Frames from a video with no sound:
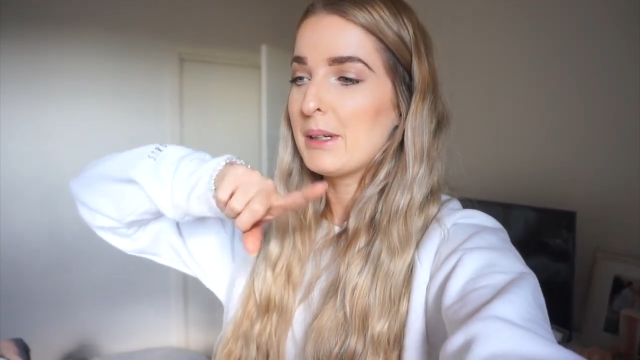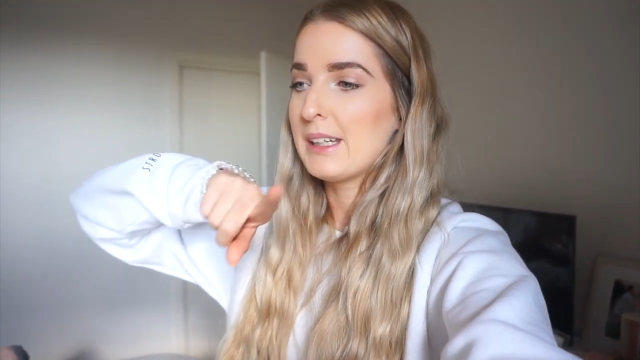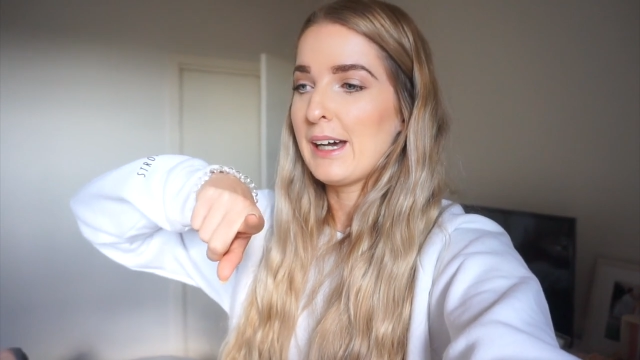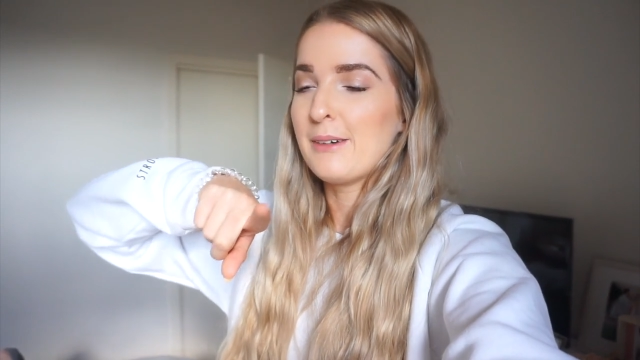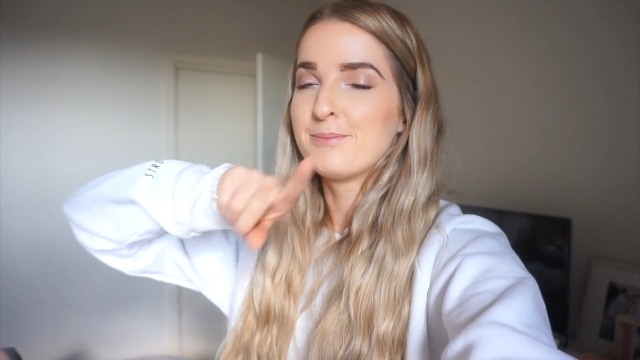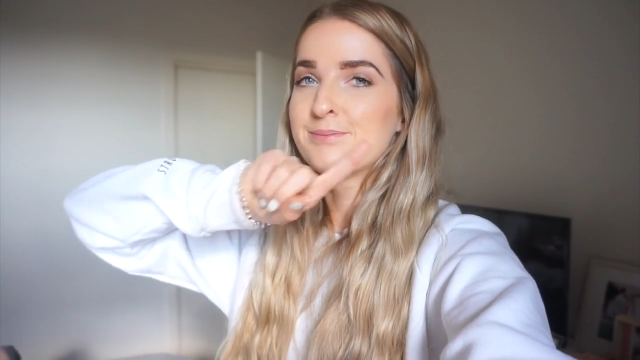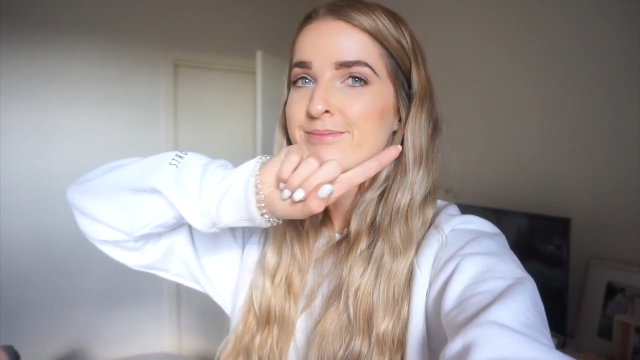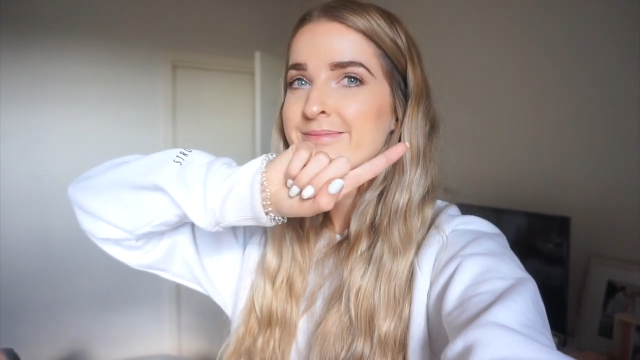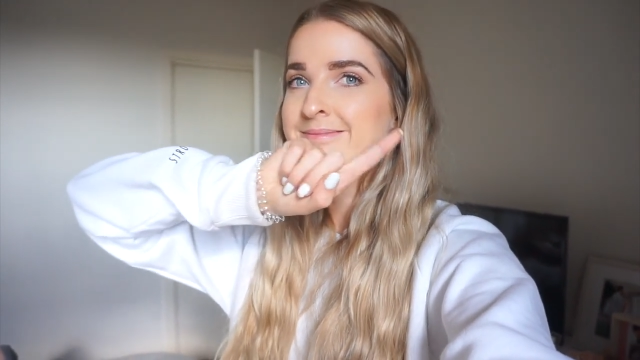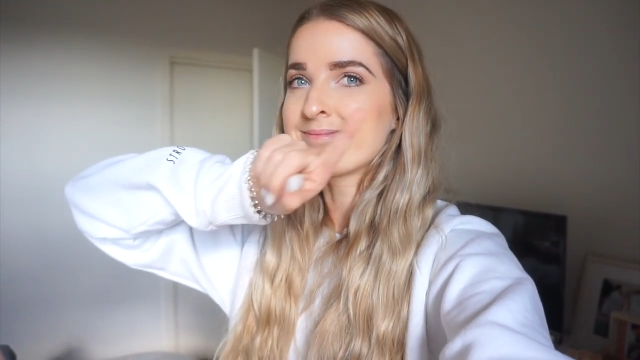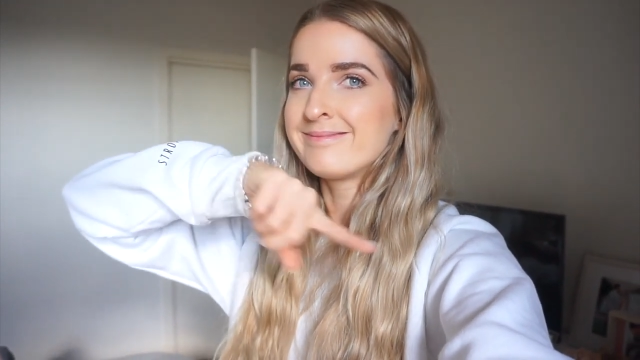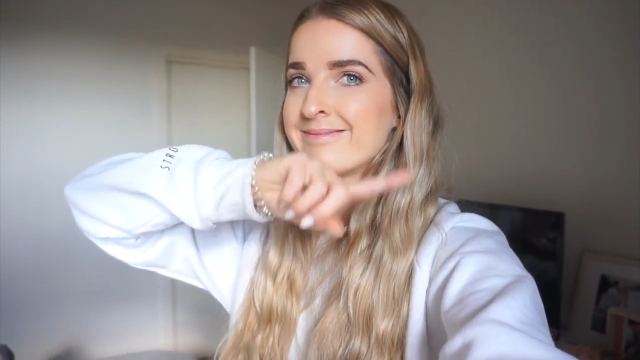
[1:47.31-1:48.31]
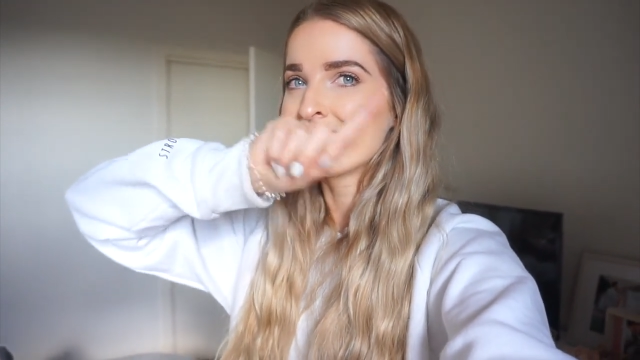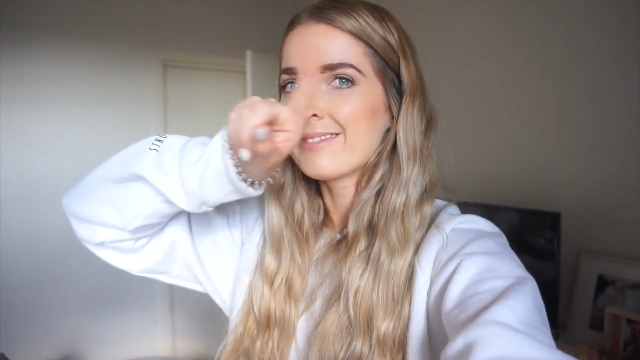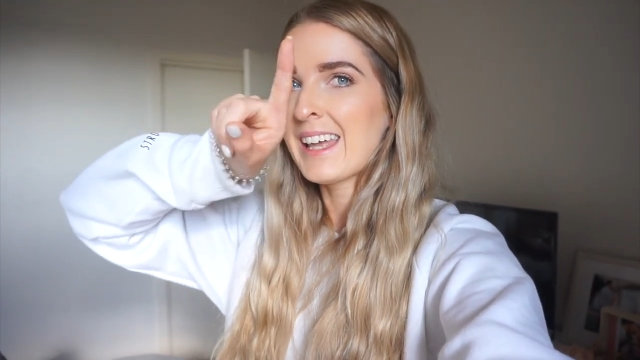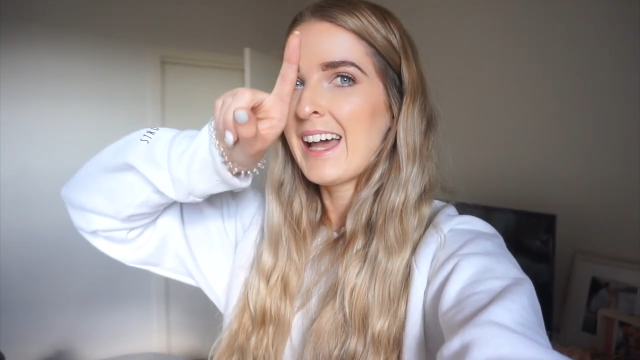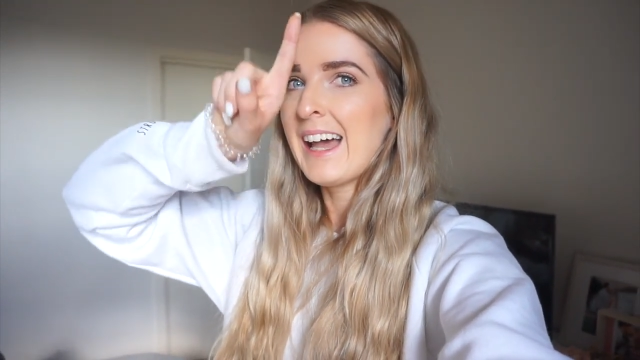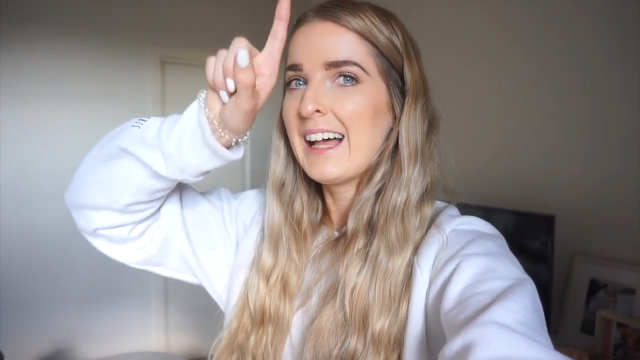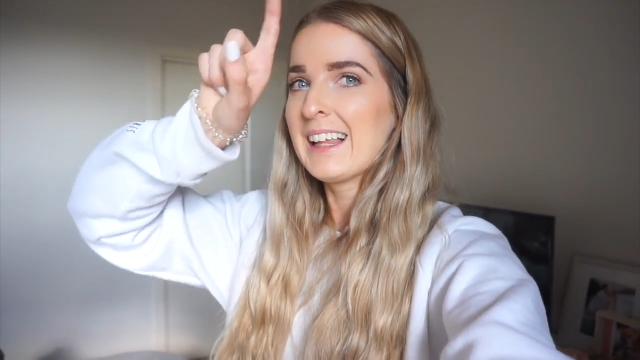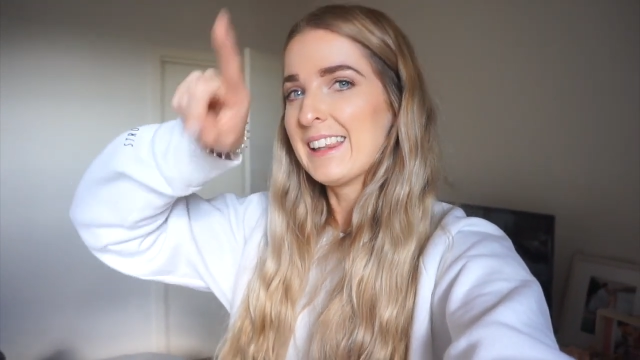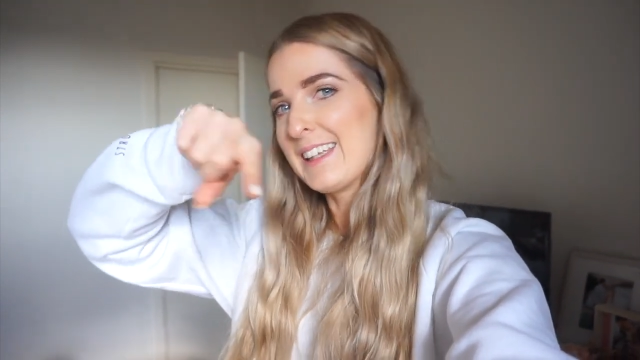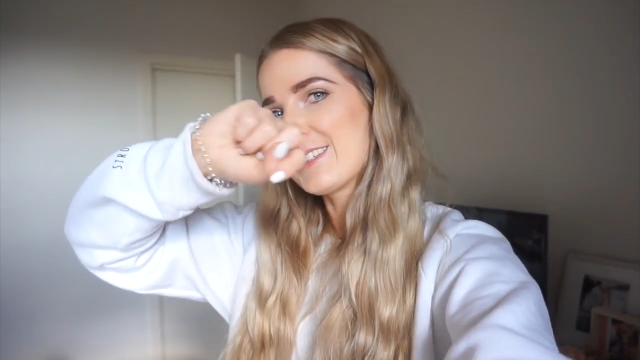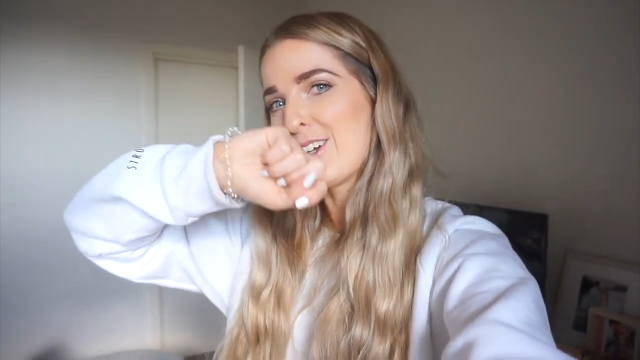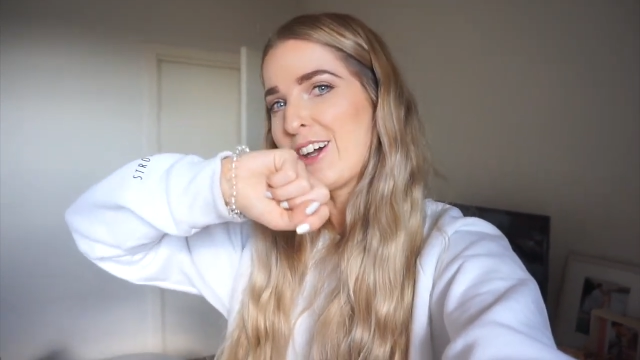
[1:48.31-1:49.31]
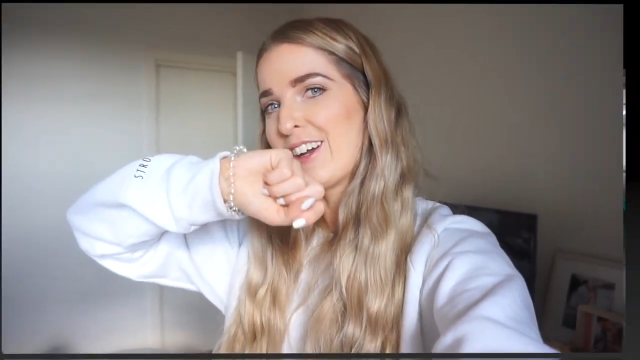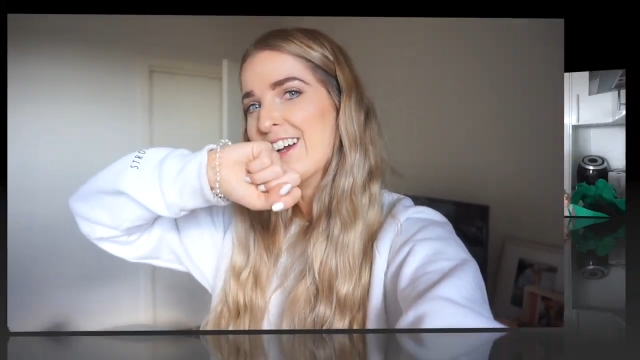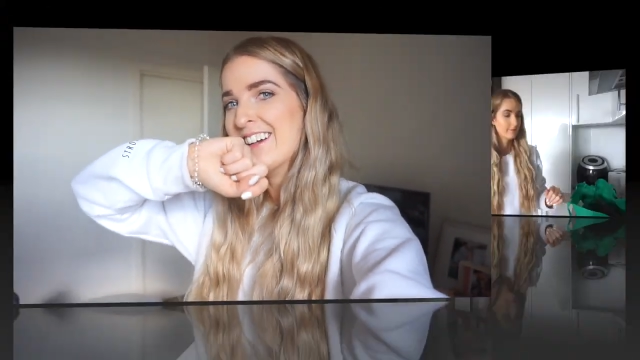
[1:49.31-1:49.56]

But yeah, let's go.